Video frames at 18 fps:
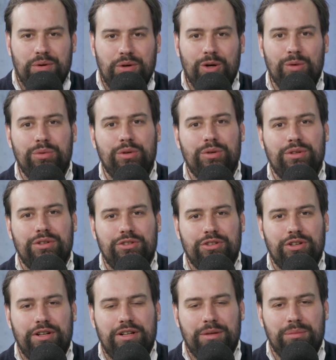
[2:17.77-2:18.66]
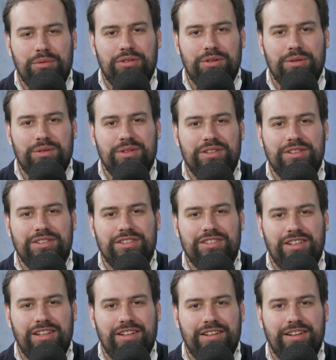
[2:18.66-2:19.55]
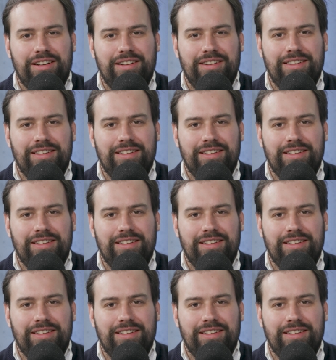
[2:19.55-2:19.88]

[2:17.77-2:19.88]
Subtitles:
Hope you'll enjoy the episode. Take care.